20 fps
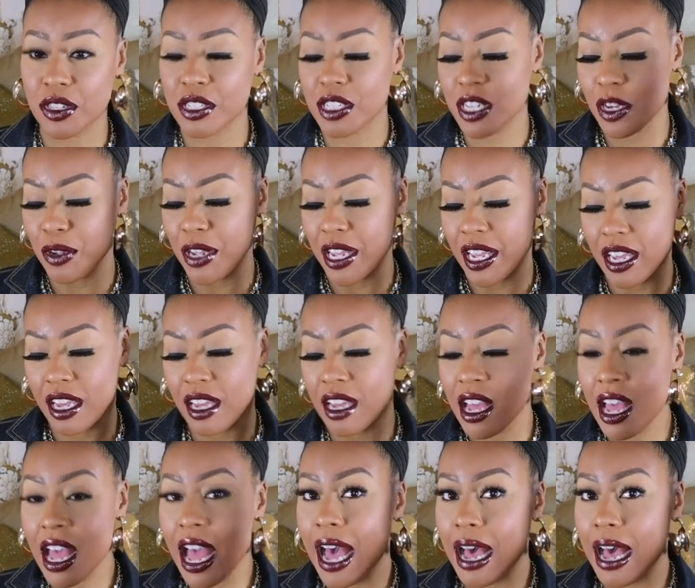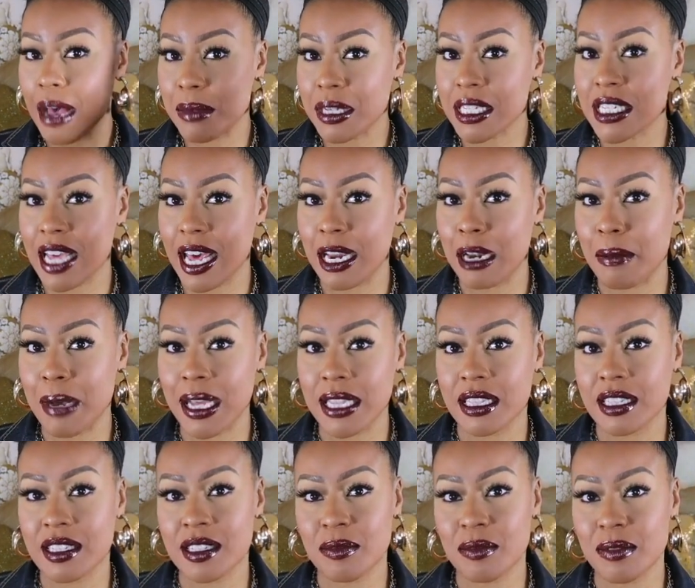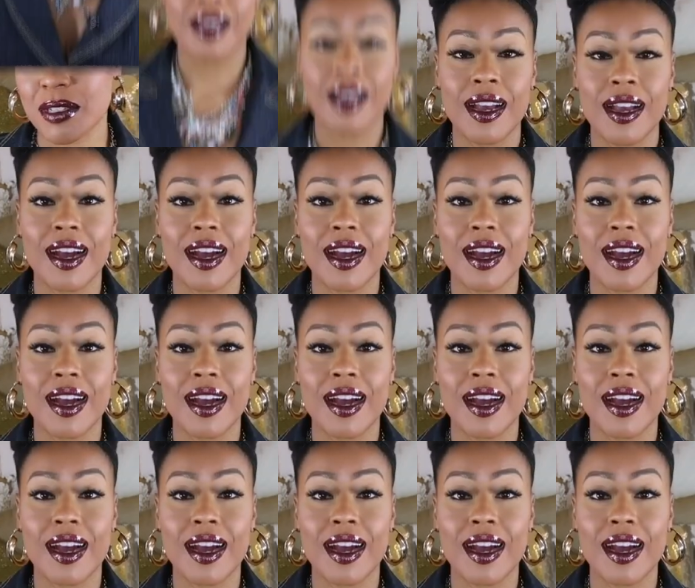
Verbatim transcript: So yeah, I'm excited about this one.